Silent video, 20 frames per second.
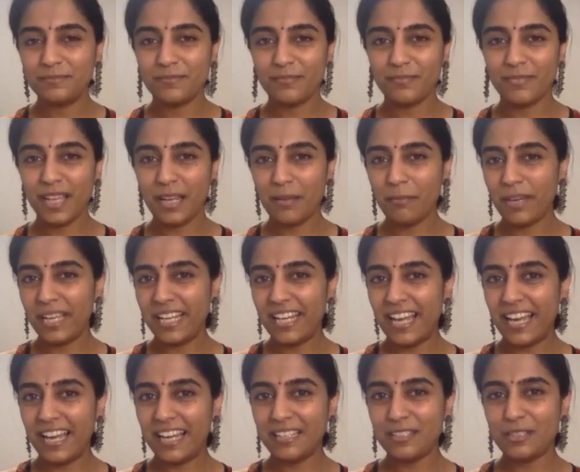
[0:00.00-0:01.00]
than my
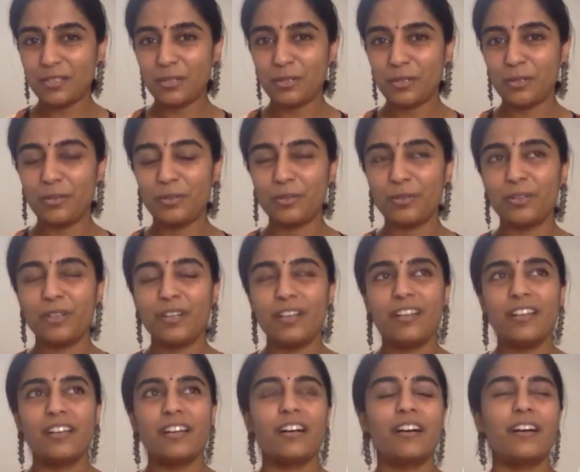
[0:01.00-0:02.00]
dad. So,
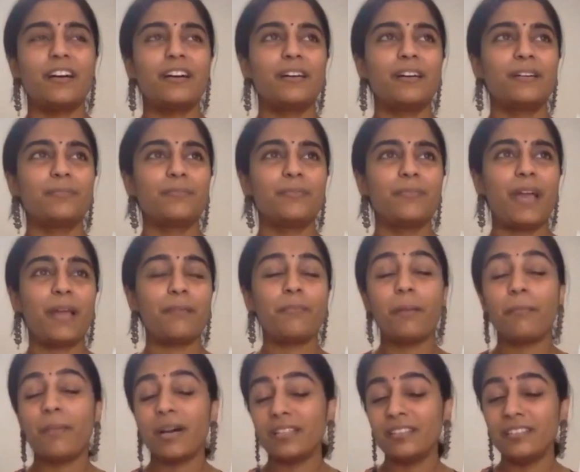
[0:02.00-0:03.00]
and my
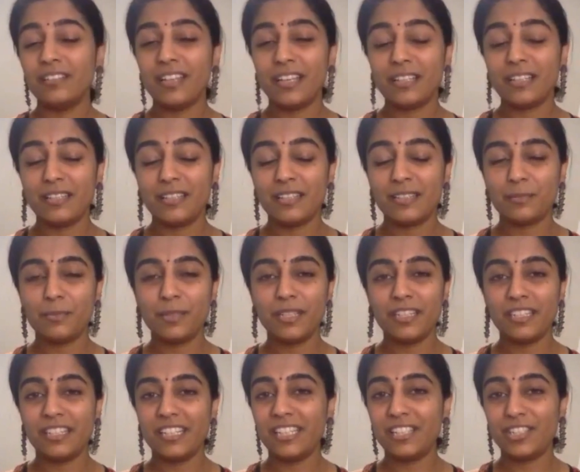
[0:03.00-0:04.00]
mother has been
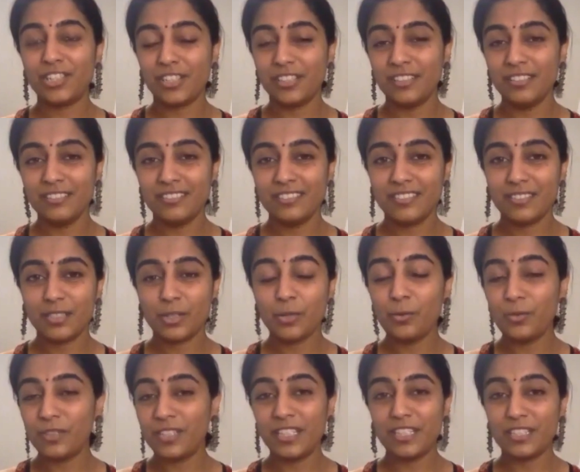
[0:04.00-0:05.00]
a teacher,
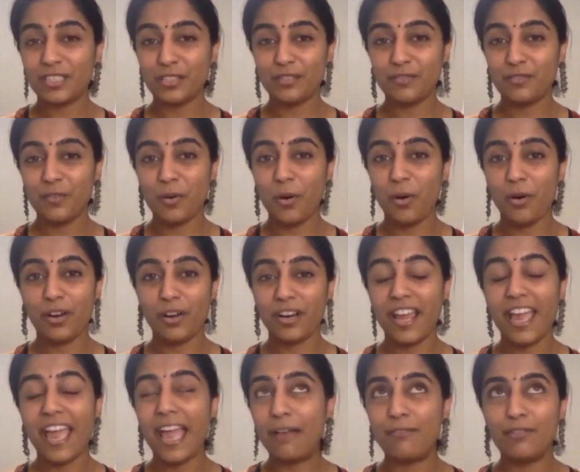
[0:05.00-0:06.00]
school teacher
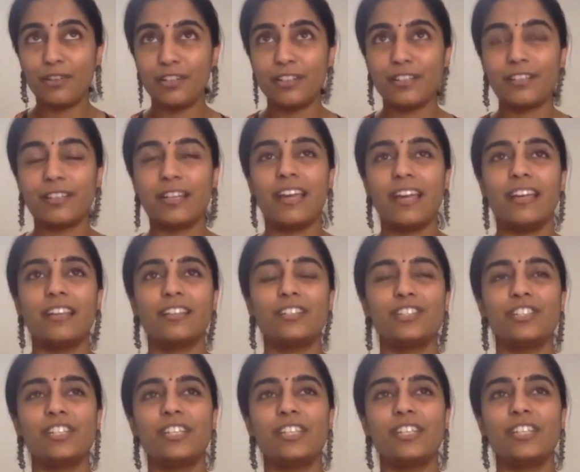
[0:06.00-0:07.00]
forever, and
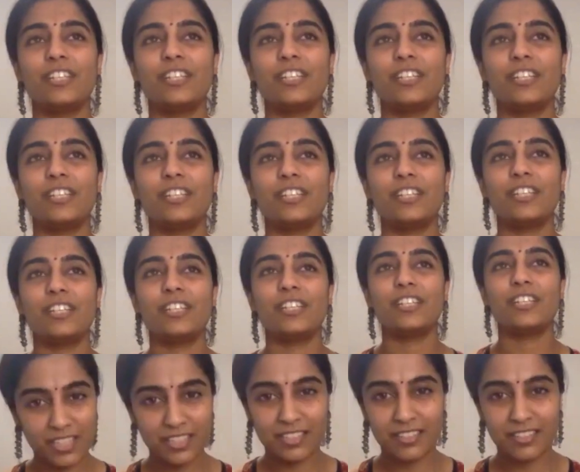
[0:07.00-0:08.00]
she is also
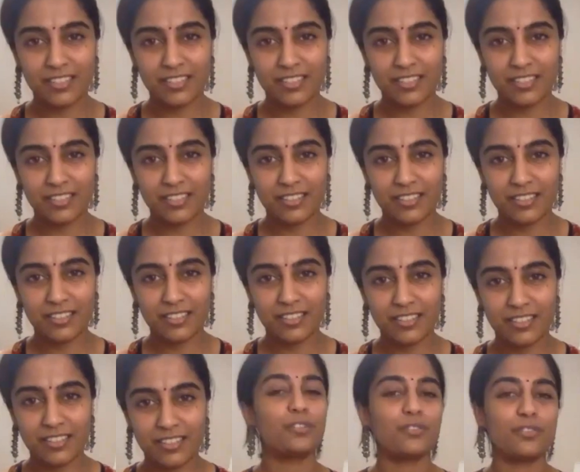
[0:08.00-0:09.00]
a Kalakshetra
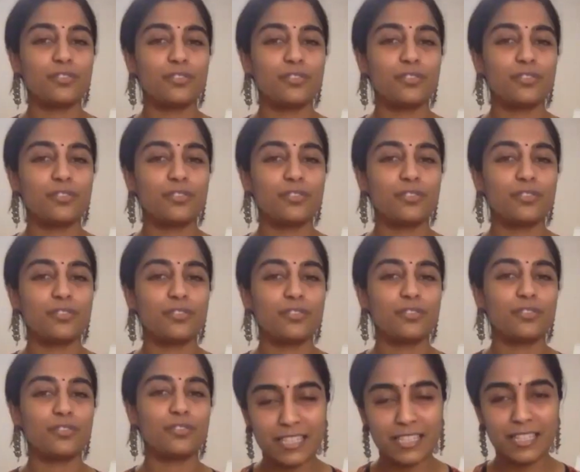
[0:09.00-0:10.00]
student of
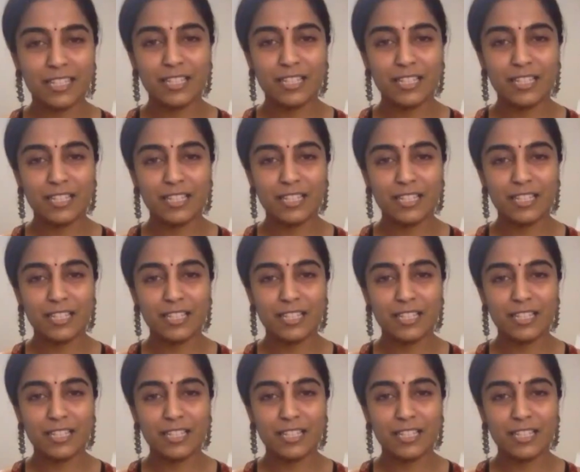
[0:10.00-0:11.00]
fine arts.
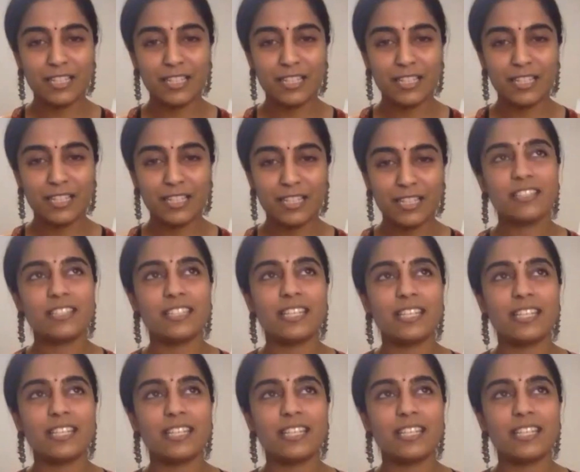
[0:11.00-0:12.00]
So
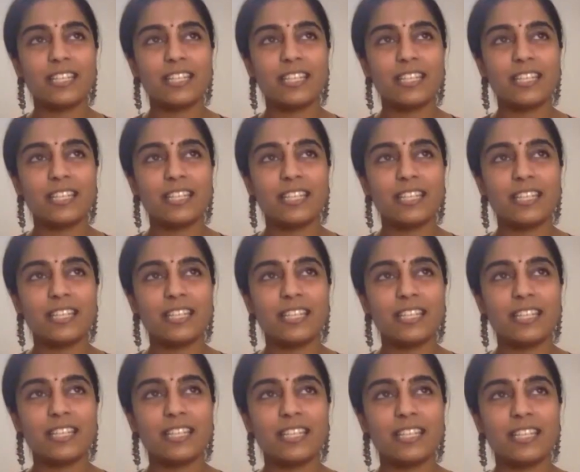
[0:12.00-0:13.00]
arts and
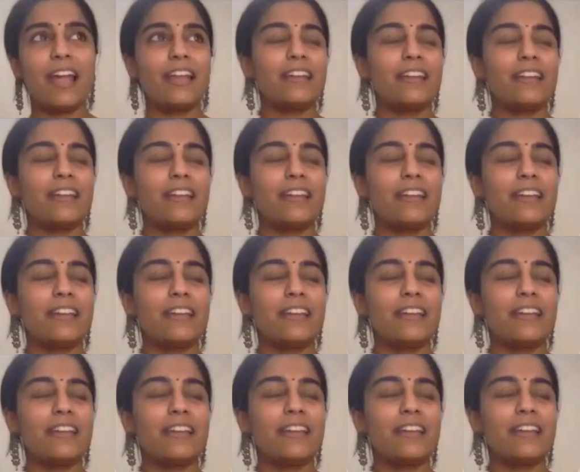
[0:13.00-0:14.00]
music
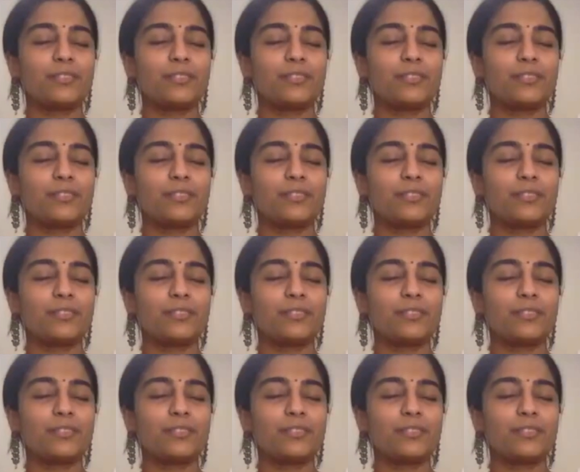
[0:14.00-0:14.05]
and